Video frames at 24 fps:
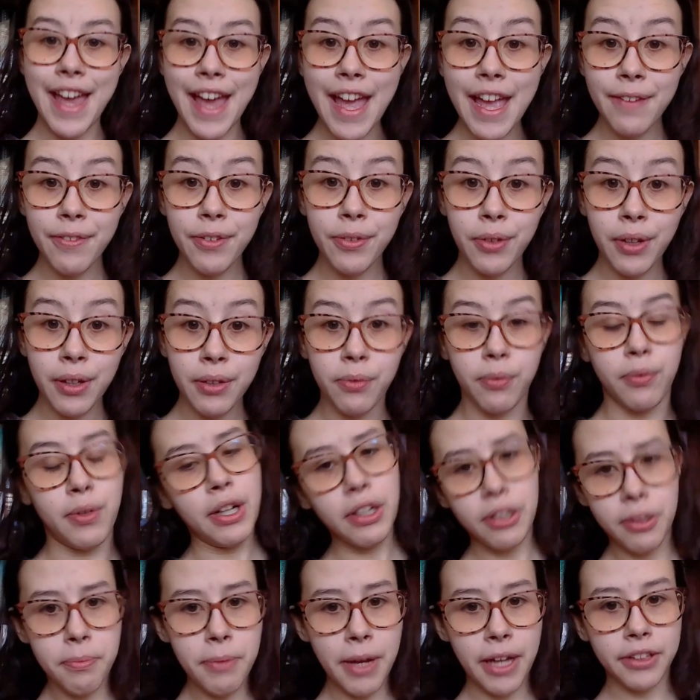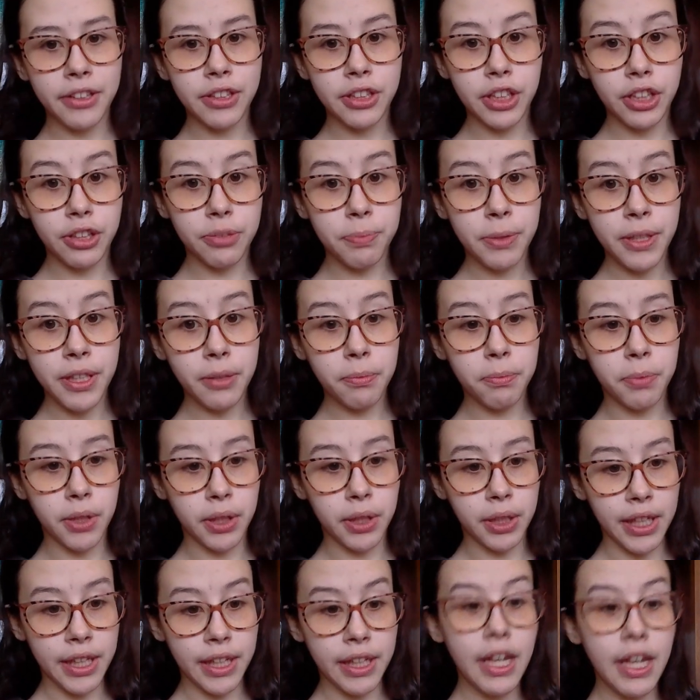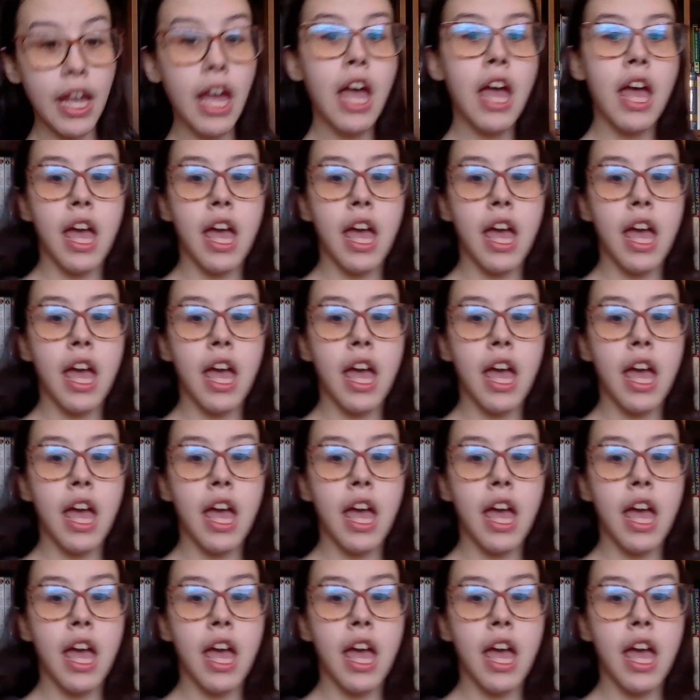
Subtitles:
Hey everyone, welcome back to Just Being Booky.